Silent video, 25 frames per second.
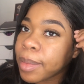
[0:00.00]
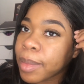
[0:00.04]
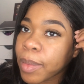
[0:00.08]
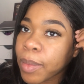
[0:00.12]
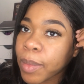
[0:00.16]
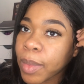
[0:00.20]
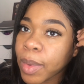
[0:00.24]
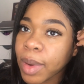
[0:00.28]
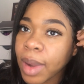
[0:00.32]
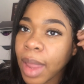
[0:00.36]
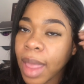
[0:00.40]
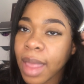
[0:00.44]

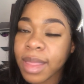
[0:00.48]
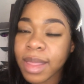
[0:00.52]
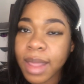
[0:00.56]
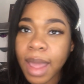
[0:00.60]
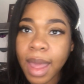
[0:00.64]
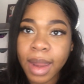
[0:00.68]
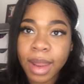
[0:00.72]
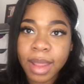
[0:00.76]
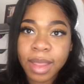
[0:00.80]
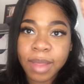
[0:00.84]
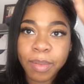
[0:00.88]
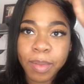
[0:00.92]
well, that
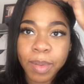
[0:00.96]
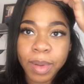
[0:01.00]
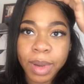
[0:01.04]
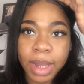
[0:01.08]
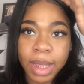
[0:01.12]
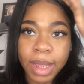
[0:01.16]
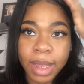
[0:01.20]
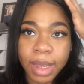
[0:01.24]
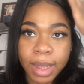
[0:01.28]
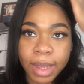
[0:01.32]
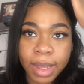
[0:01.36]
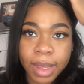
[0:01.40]
side is
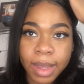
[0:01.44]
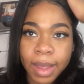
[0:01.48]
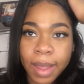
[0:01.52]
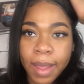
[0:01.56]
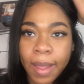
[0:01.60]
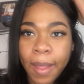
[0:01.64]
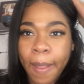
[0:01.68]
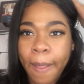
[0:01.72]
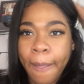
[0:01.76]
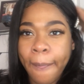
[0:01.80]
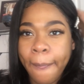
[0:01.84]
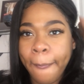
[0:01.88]
pretty good.
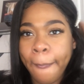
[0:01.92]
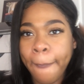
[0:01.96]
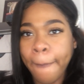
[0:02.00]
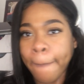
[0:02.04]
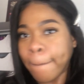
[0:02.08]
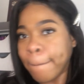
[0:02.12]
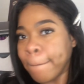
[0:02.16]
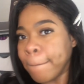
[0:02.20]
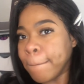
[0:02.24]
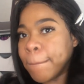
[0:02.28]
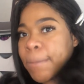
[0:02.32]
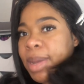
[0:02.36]

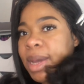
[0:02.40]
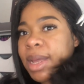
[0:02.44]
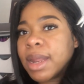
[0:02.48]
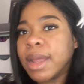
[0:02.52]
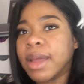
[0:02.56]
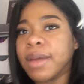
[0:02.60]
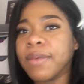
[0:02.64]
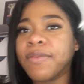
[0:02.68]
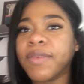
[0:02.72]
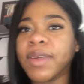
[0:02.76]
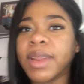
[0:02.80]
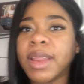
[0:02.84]

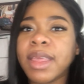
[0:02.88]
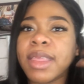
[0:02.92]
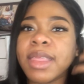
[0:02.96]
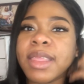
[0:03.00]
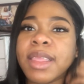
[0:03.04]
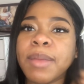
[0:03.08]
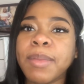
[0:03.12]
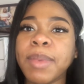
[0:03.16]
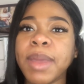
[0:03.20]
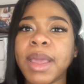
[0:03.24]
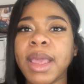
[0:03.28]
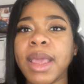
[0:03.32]
But for this
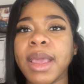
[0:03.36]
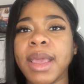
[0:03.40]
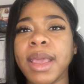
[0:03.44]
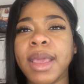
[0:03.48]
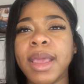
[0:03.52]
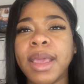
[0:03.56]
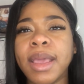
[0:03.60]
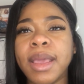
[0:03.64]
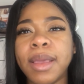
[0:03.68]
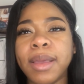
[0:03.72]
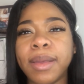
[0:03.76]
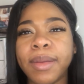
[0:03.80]
to
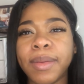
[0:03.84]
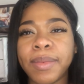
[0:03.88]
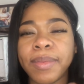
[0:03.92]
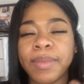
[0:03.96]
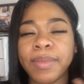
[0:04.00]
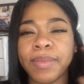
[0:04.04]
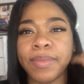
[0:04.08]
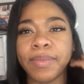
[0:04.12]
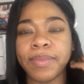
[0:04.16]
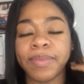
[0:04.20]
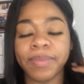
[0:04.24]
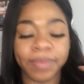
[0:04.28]
be,
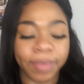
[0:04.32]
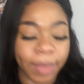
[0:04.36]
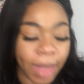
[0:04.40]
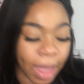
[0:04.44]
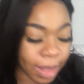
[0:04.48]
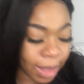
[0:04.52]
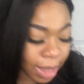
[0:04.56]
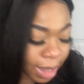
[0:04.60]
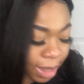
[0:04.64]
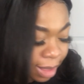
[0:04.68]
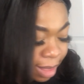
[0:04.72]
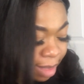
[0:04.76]
I
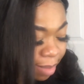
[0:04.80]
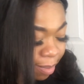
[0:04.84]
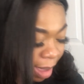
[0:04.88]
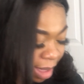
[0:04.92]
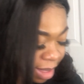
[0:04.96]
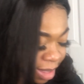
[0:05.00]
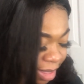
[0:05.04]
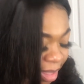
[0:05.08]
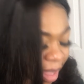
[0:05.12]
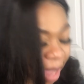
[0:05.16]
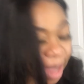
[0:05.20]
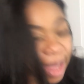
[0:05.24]
think it's my
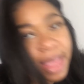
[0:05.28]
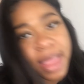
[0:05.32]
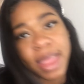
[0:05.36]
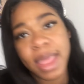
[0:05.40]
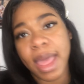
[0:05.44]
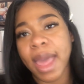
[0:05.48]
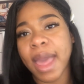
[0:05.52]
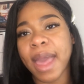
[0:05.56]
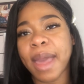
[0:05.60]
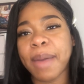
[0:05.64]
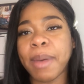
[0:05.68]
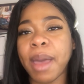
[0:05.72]
second
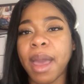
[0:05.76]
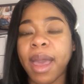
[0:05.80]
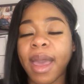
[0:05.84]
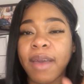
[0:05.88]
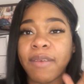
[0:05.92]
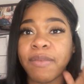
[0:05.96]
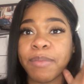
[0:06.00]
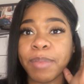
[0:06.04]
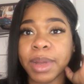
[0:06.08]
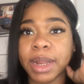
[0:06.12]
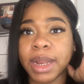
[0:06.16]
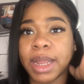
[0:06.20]
time I
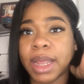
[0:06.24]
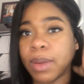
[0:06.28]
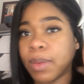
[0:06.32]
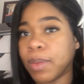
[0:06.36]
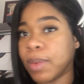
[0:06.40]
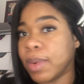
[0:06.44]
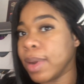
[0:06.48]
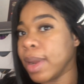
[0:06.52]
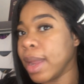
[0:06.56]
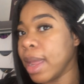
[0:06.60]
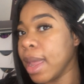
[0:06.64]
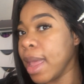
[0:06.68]
have put
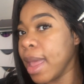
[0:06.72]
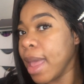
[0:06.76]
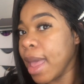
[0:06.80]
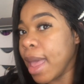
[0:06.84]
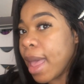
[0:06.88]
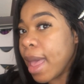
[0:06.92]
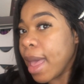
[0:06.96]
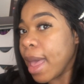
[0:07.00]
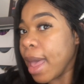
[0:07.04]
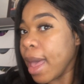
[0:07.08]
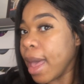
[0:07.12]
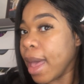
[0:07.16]
on
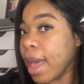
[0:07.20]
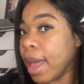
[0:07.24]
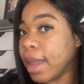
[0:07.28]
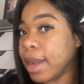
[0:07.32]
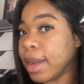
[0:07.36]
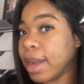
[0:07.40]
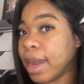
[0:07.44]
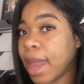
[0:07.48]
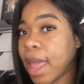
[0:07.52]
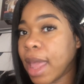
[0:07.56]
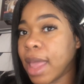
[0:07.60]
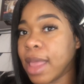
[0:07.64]
a
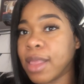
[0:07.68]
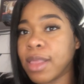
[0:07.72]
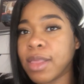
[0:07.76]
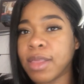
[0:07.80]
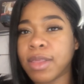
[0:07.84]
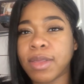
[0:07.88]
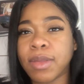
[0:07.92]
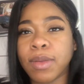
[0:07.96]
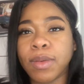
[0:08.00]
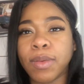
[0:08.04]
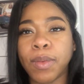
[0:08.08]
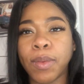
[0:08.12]

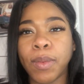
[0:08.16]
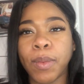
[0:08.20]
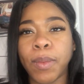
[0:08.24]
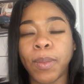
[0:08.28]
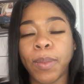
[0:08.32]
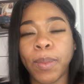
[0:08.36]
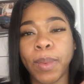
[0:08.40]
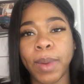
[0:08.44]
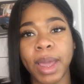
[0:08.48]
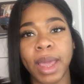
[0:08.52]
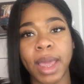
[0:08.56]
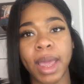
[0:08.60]
lace
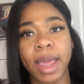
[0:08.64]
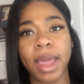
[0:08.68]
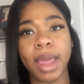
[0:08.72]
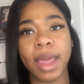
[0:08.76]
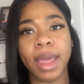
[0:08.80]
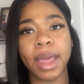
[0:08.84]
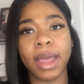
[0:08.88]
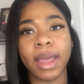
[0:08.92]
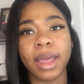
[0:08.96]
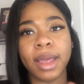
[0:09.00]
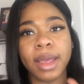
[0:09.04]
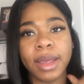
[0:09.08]

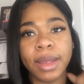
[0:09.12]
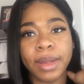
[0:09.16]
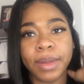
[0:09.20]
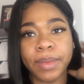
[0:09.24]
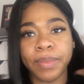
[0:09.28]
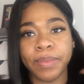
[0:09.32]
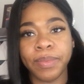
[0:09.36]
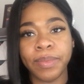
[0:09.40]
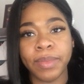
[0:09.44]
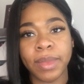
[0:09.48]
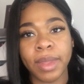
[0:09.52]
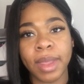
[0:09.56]
wig.
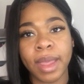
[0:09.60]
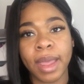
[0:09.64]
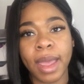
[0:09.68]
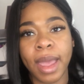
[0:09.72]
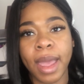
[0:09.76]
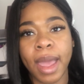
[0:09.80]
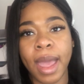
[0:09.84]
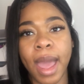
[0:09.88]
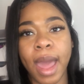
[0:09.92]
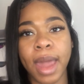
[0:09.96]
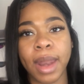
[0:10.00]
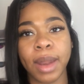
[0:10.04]

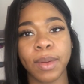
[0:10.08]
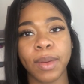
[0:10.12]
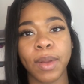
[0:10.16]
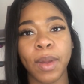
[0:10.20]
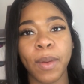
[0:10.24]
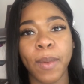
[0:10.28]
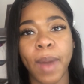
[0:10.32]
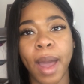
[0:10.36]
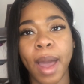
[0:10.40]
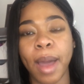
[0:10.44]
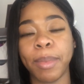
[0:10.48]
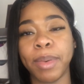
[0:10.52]
I don't know
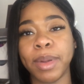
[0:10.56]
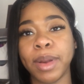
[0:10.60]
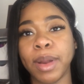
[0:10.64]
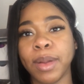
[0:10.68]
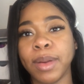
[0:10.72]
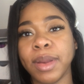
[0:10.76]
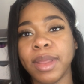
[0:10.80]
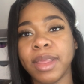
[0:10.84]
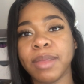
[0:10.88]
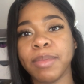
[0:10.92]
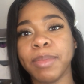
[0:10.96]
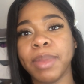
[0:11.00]
why I put
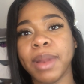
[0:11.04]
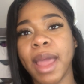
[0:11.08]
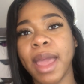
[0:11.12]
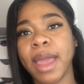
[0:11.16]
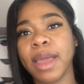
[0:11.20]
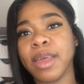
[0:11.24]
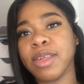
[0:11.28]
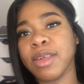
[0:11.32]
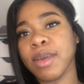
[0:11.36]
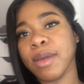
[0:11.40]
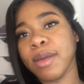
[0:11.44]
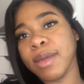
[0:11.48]
on this
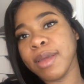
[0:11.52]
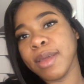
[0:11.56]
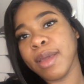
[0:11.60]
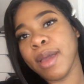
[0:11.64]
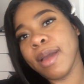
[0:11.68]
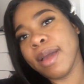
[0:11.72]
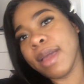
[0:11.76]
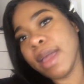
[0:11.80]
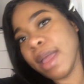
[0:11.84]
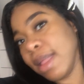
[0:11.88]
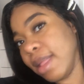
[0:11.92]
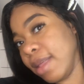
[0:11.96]
black shirt.
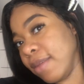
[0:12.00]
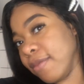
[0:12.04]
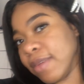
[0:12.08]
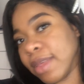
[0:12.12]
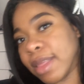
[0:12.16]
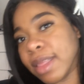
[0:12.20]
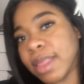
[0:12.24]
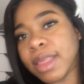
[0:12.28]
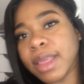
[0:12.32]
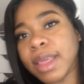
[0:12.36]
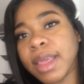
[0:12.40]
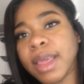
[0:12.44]
Y'all can't even
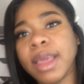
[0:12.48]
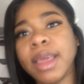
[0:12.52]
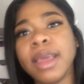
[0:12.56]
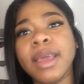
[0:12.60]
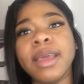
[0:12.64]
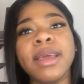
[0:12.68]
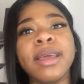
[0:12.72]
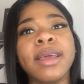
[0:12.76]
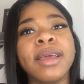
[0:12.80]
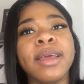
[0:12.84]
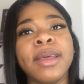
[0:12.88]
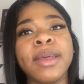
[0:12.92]

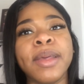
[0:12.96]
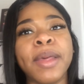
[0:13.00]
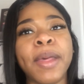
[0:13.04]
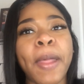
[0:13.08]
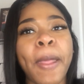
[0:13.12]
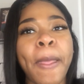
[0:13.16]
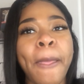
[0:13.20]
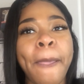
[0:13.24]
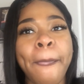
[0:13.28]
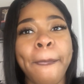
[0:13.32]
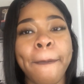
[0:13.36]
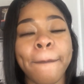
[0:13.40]
see
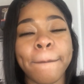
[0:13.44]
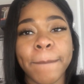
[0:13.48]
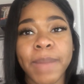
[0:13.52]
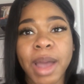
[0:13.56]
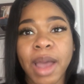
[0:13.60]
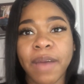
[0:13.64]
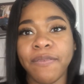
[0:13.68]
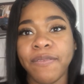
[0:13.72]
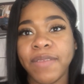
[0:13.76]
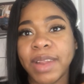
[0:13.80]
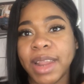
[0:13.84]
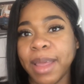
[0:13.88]

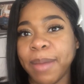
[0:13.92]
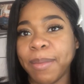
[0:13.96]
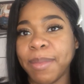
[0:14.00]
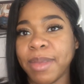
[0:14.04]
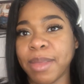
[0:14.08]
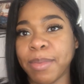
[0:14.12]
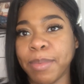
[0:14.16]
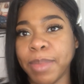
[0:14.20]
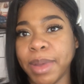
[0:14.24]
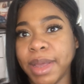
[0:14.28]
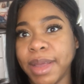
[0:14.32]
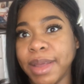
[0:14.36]
my
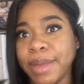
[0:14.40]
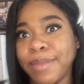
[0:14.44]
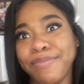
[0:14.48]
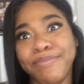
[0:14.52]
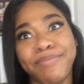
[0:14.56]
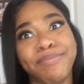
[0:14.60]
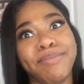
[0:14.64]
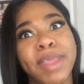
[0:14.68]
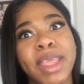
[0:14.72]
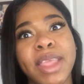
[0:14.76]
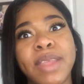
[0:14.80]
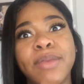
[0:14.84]
flips, but
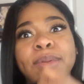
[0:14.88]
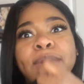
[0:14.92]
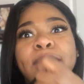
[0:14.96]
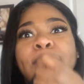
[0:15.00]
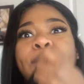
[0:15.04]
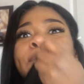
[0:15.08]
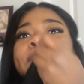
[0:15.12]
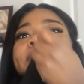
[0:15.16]
this is what I'm